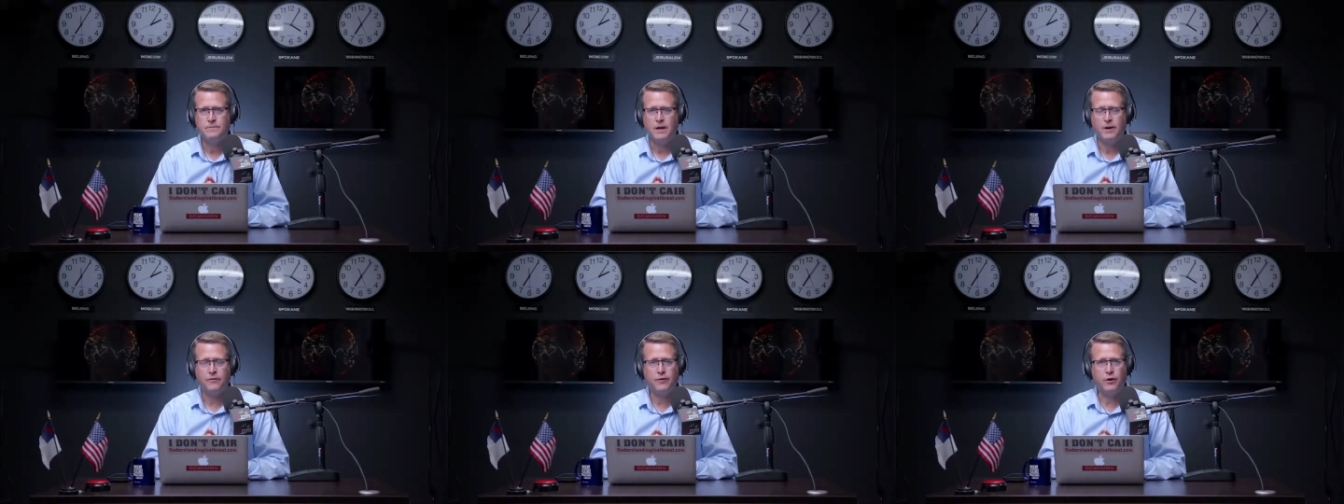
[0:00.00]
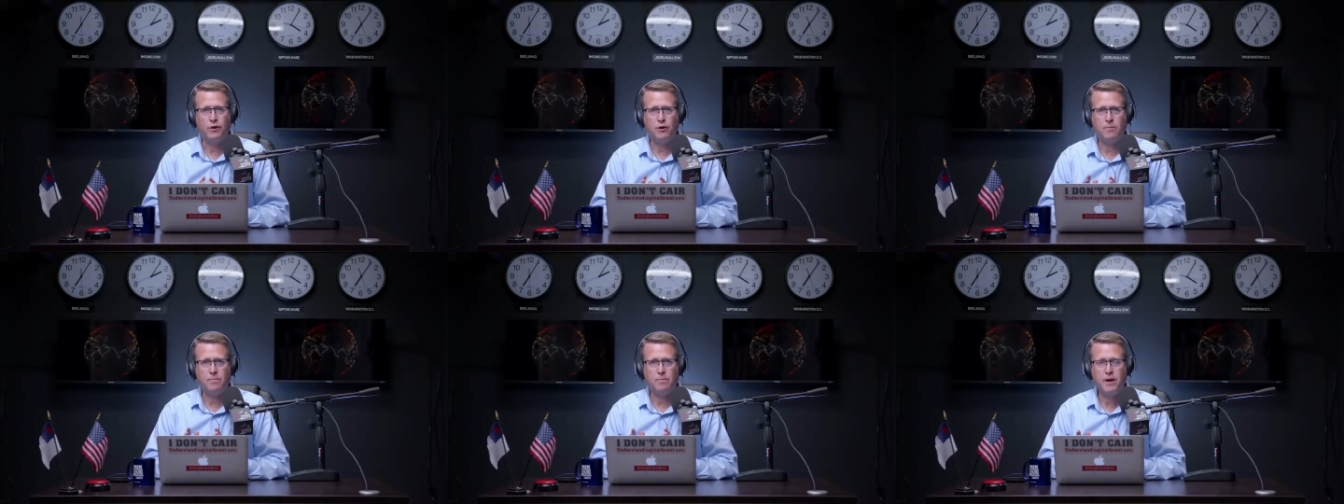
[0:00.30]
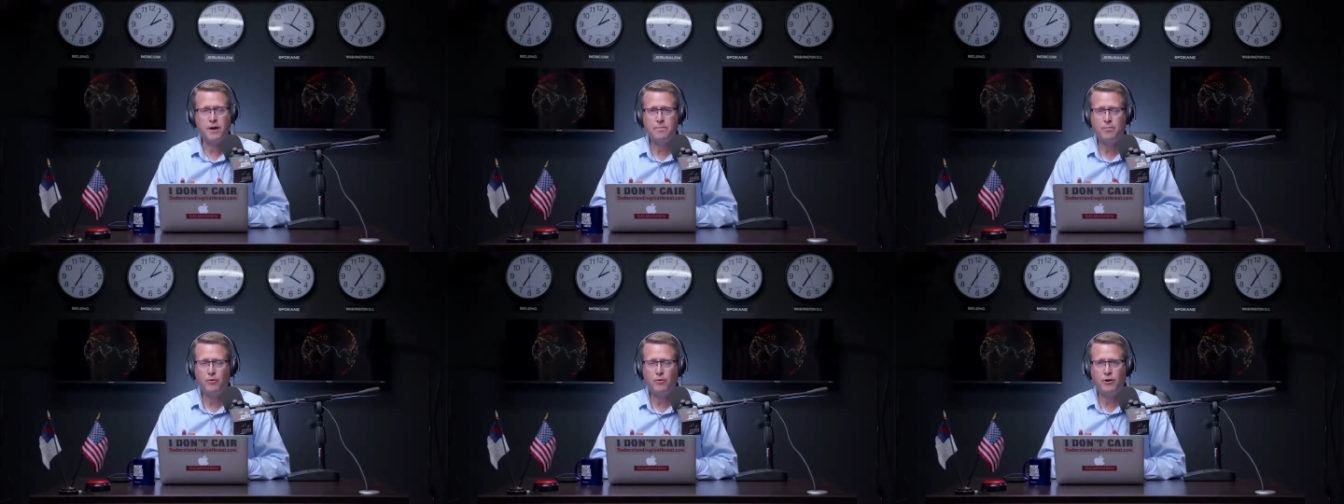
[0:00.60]
And there are
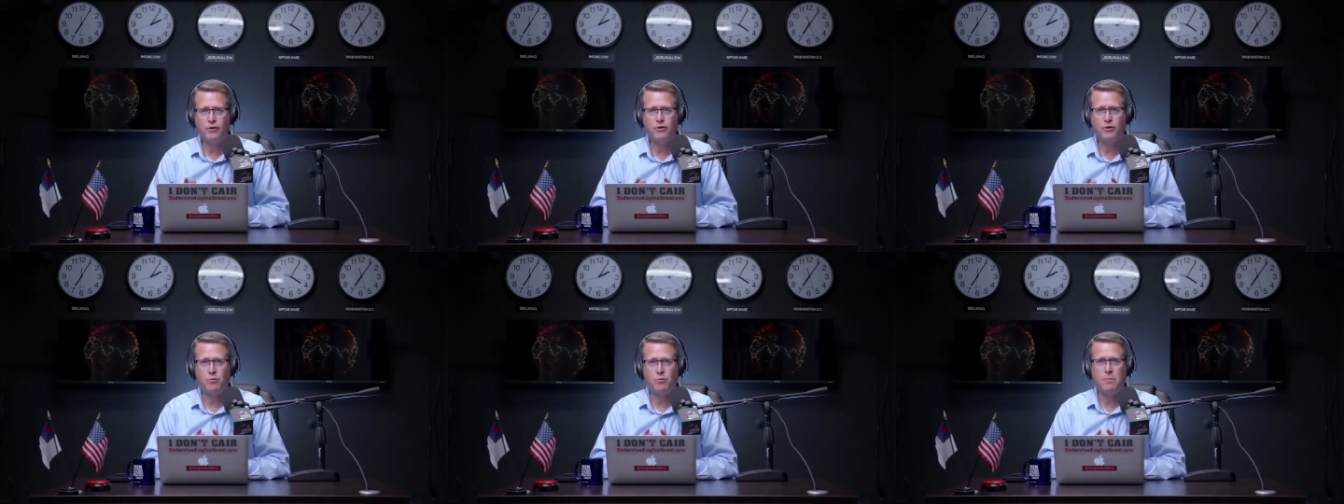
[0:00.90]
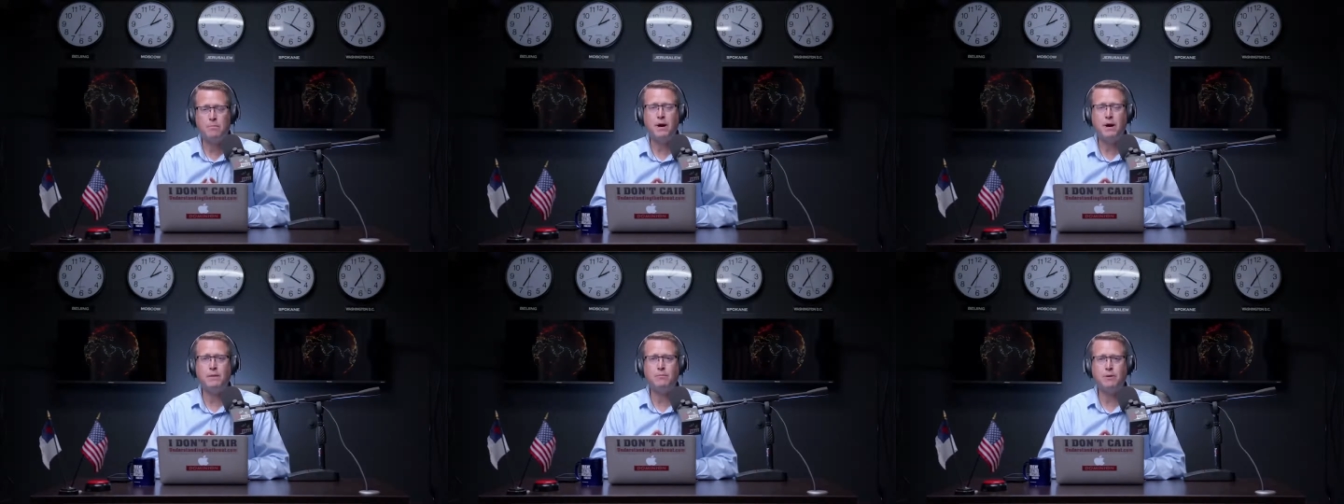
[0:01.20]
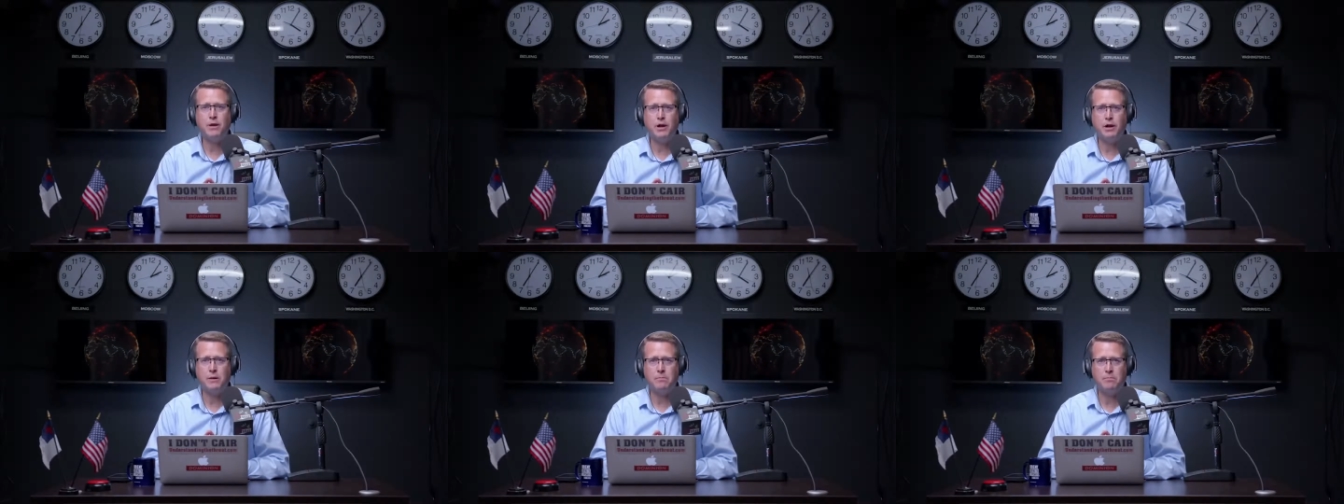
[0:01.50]
people in the
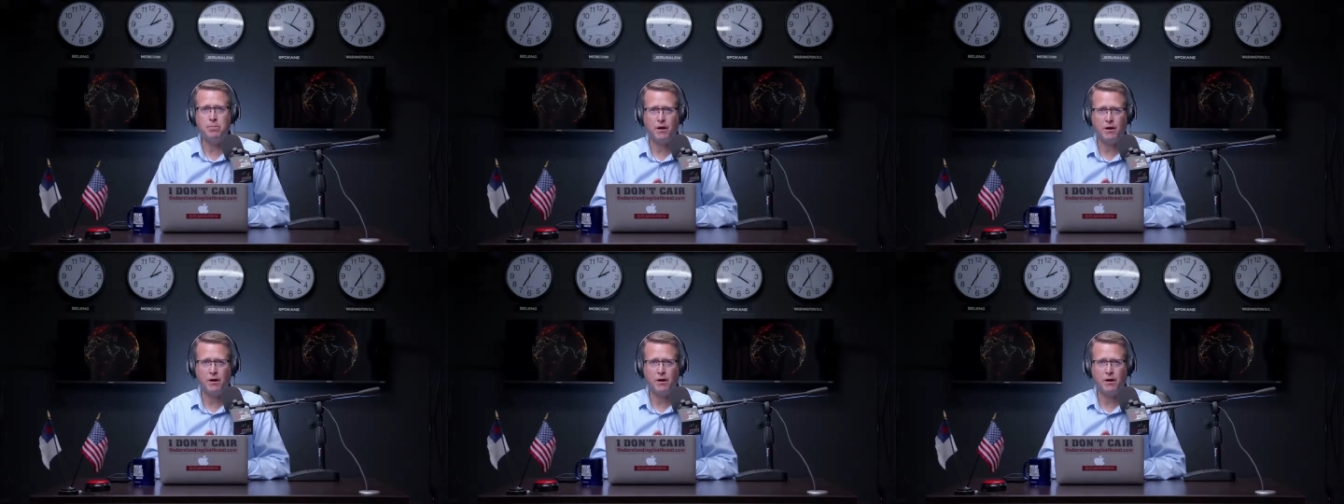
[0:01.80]
Republican